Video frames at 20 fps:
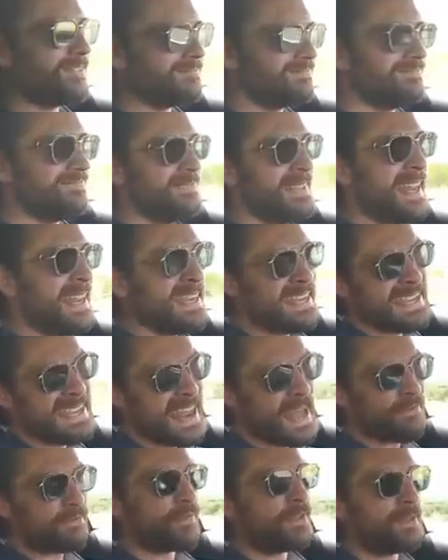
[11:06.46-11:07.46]

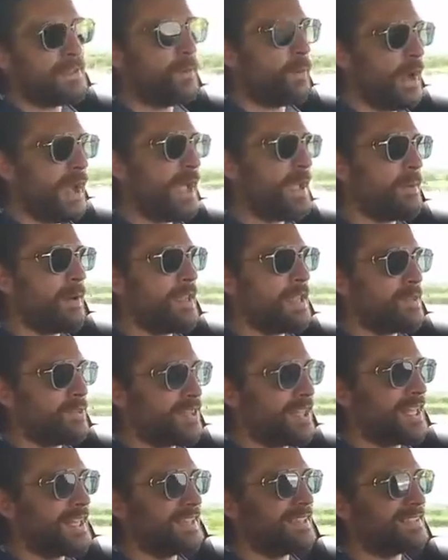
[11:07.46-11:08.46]
never in a way where you
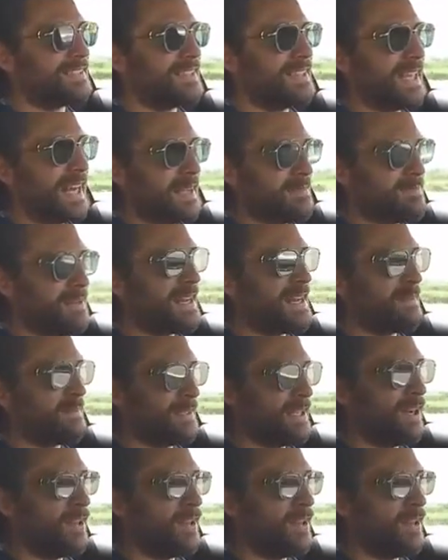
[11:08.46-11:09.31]
think, I better be